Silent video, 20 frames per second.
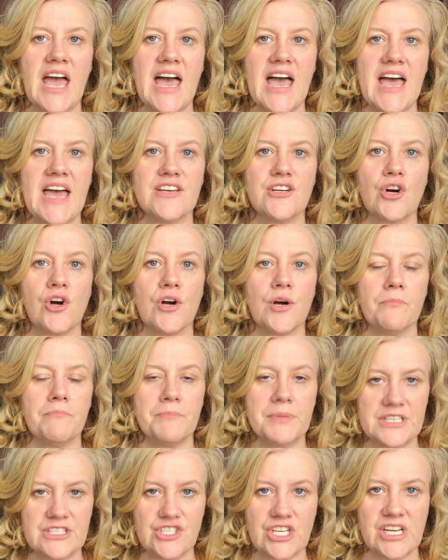at our
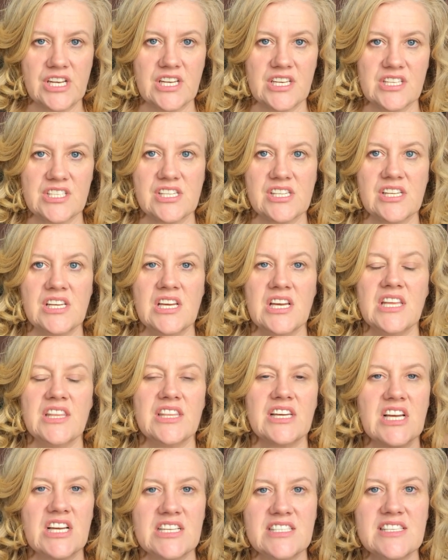budget,
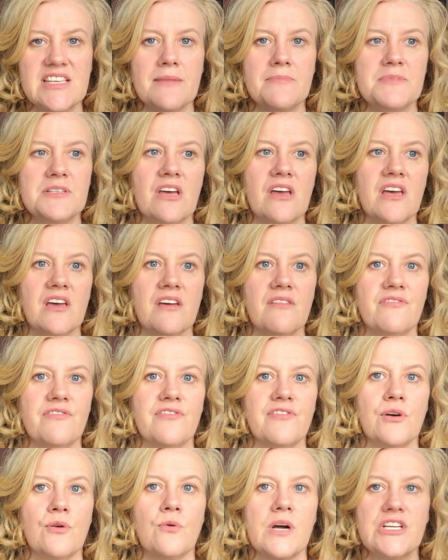the concept of
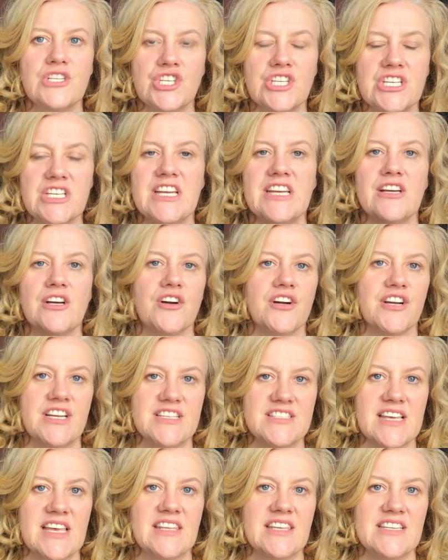questioning our
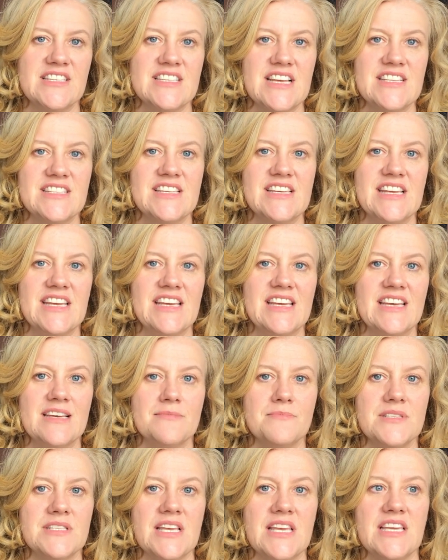gazelle intensity
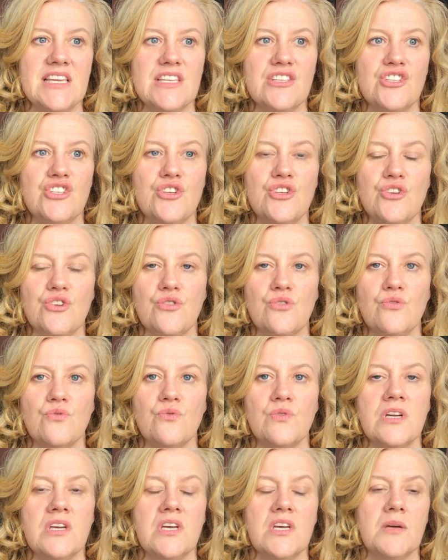comes
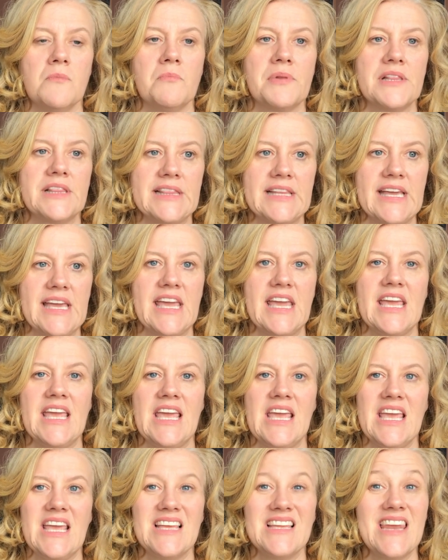into play
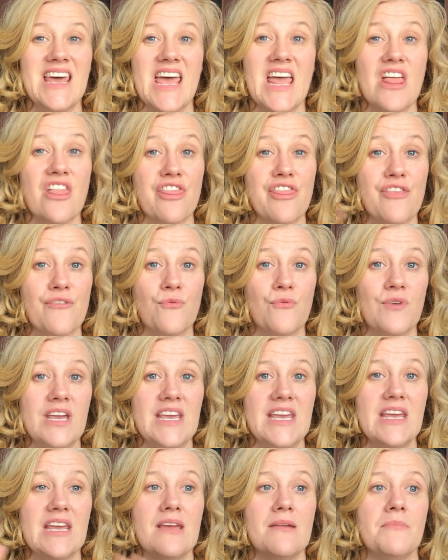in
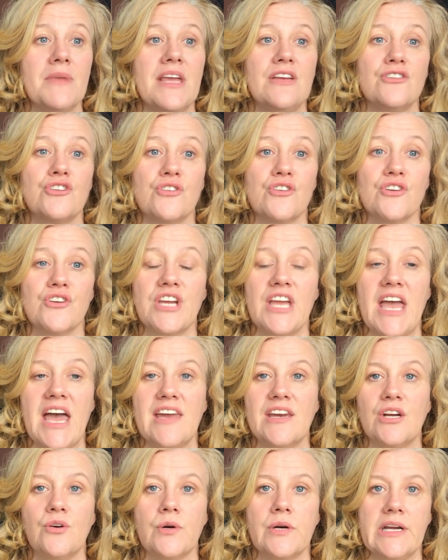three major
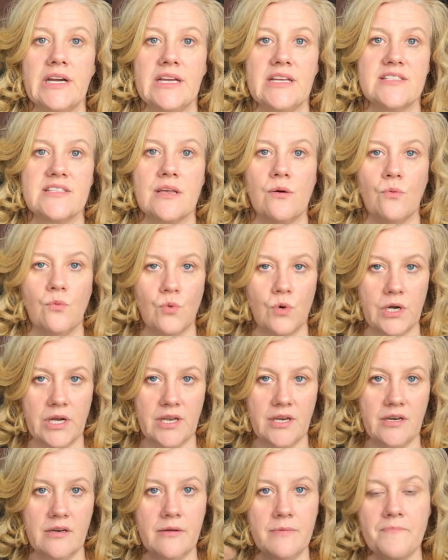categories.
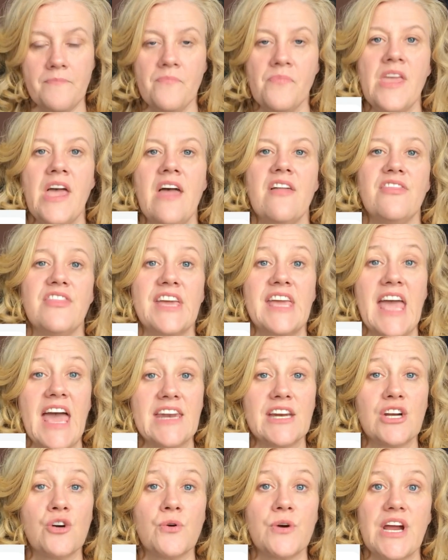One, the
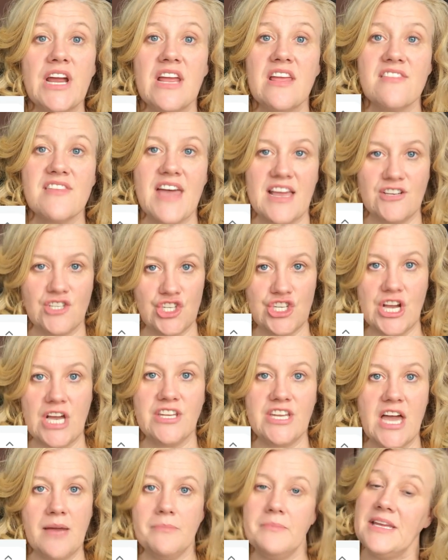category that shall
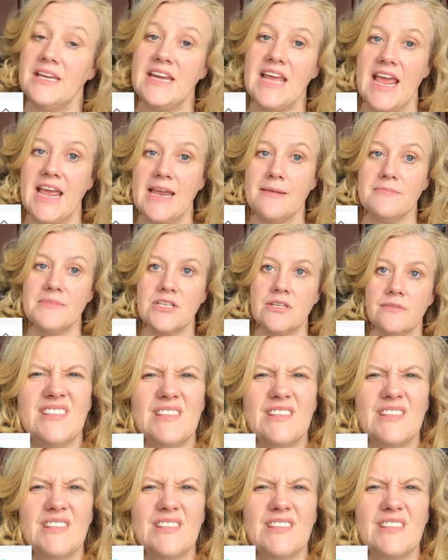not be named.